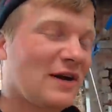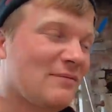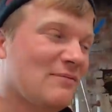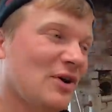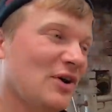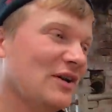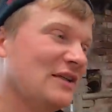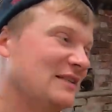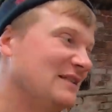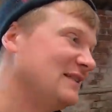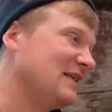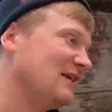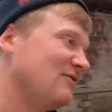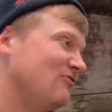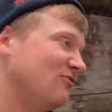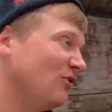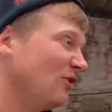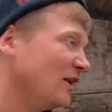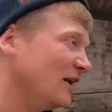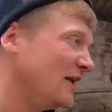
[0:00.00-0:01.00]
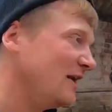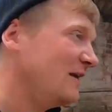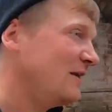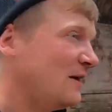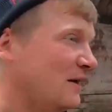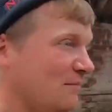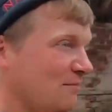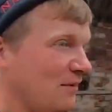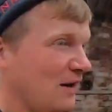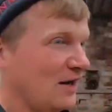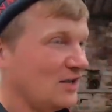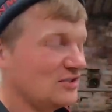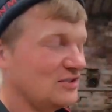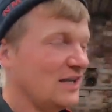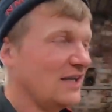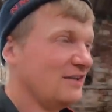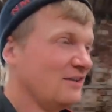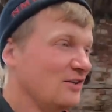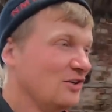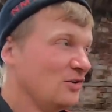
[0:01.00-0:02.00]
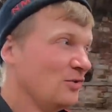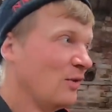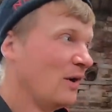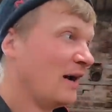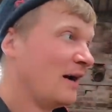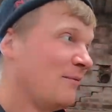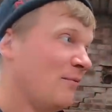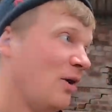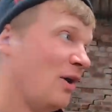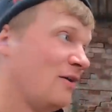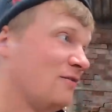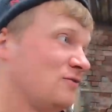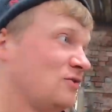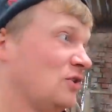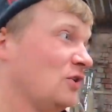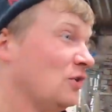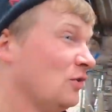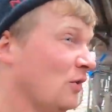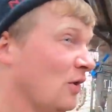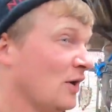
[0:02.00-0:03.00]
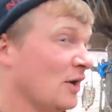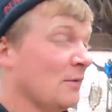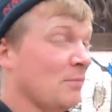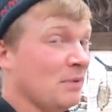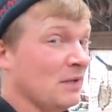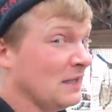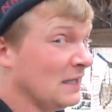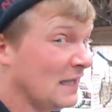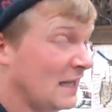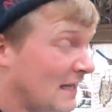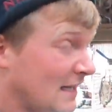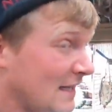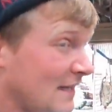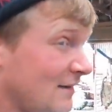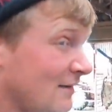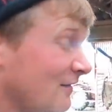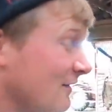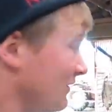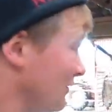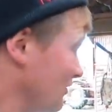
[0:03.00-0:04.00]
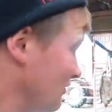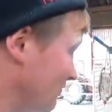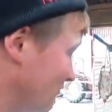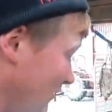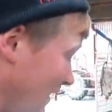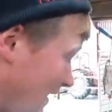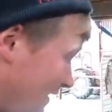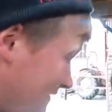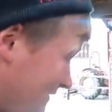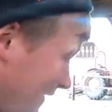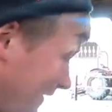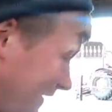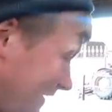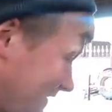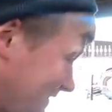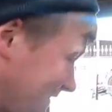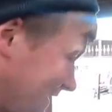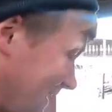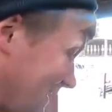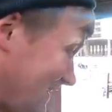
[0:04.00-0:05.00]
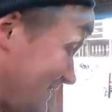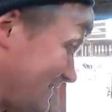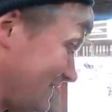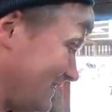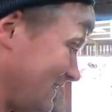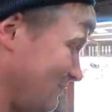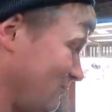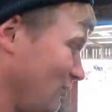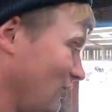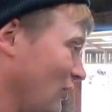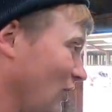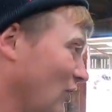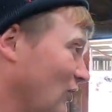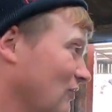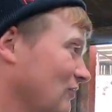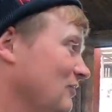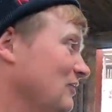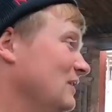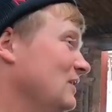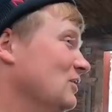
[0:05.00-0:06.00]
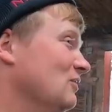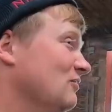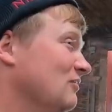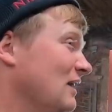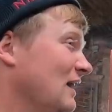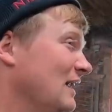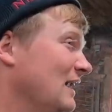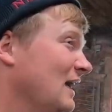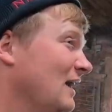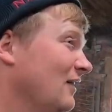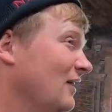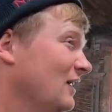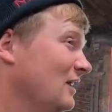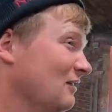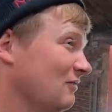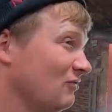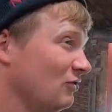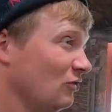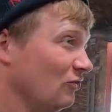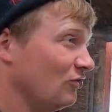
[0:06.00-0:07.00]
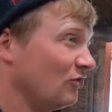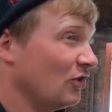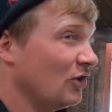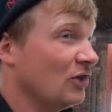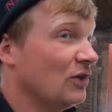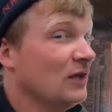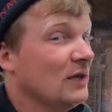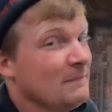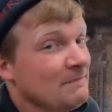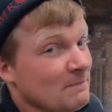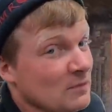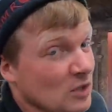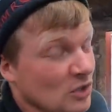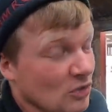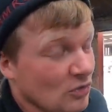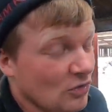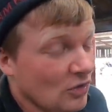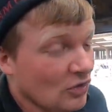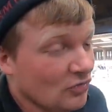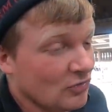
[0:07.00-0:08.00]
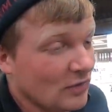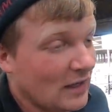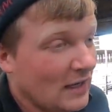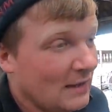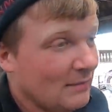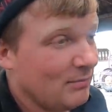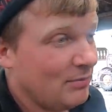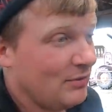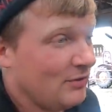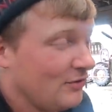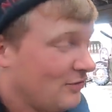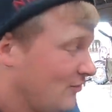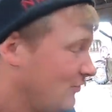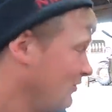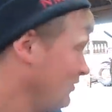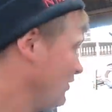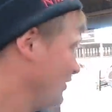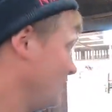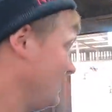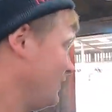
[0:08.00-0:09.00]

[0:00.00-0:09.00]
I'm not going to say fully, but I'll tell you where I'm off to on a plane, which is very, very exciting, but hopefully you'll find out in the future. Who knows what happens?